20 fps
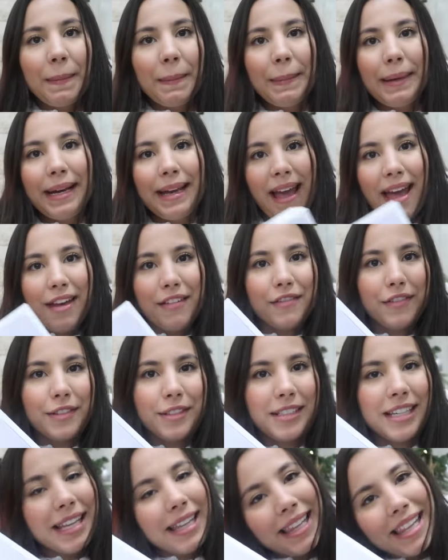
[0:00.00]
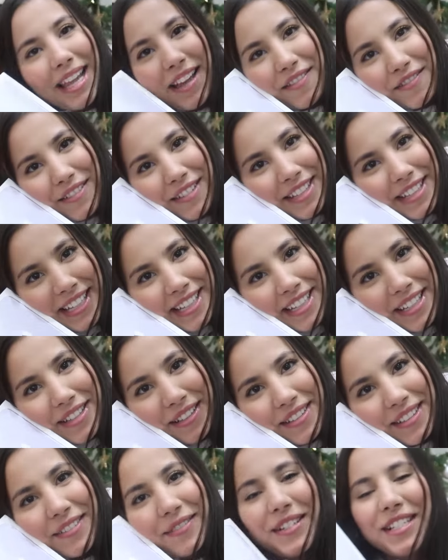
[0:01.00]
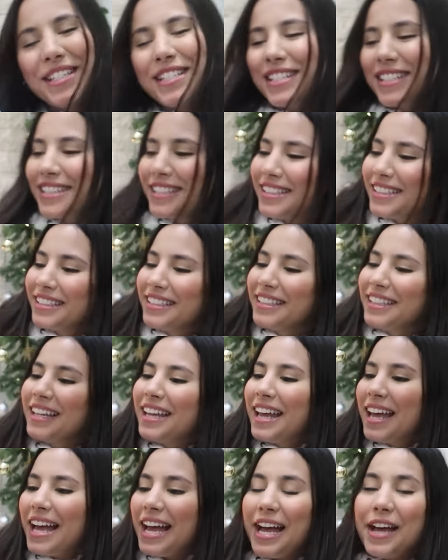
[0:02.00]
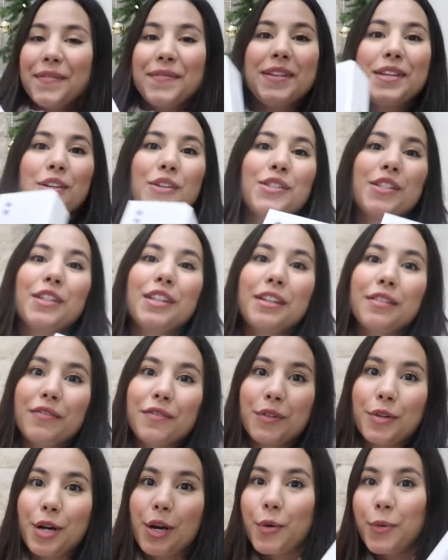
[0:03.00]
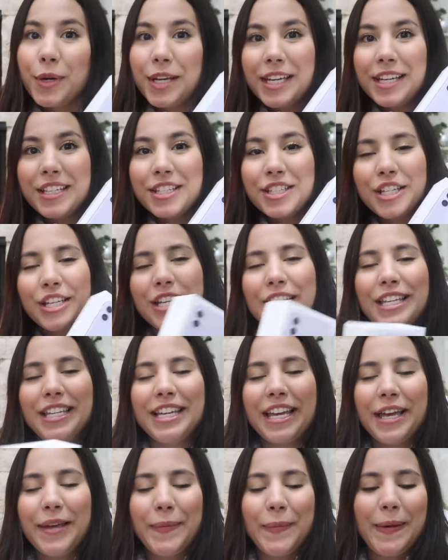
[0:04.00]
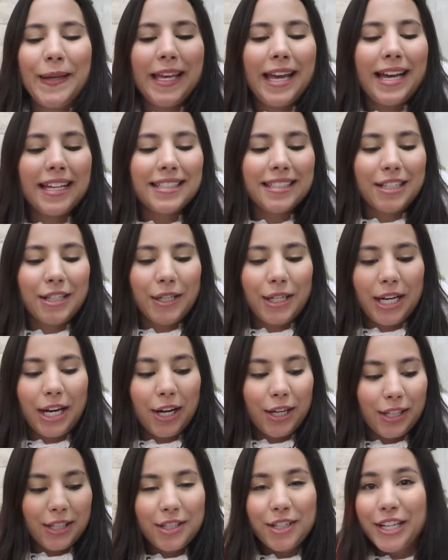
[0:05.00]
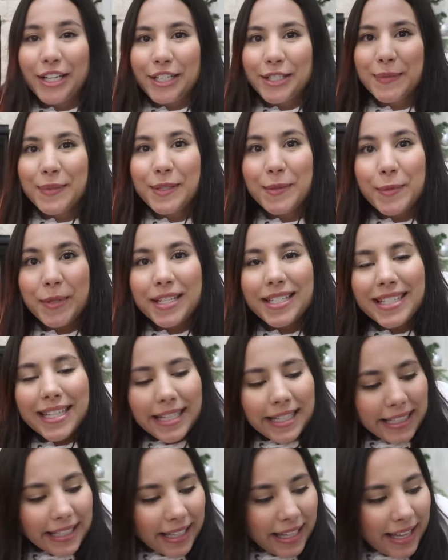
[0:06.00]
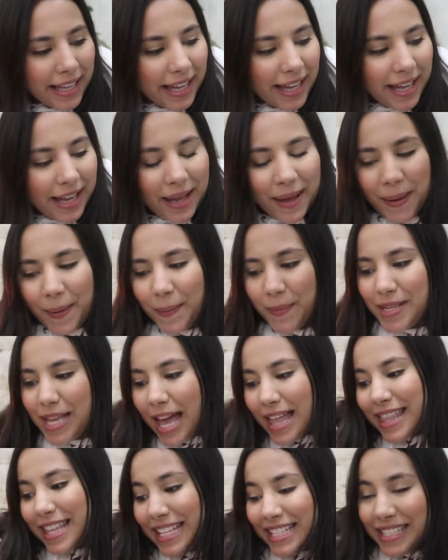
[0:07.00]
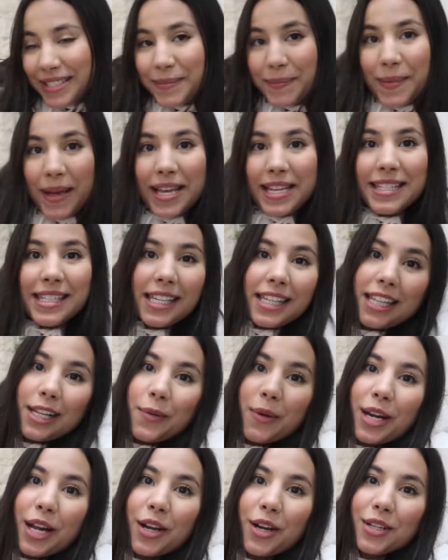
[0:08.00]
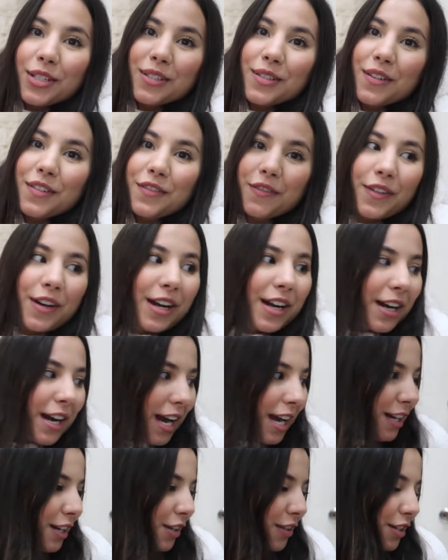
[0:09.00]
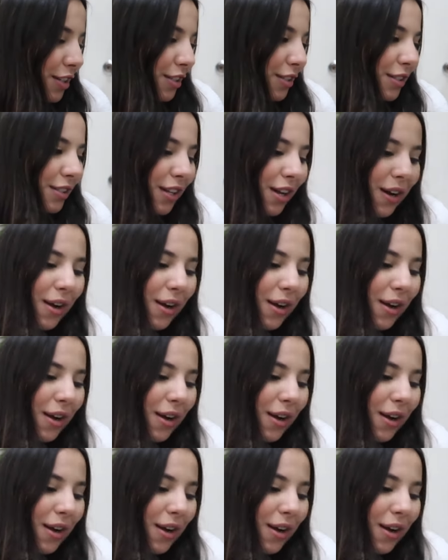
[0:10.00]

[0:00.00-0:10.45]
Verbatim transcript: my iPhone 11, which I've been using it for a week. She gave me as an early Christmas present. Yeah, this is basically what I got so far. I know there's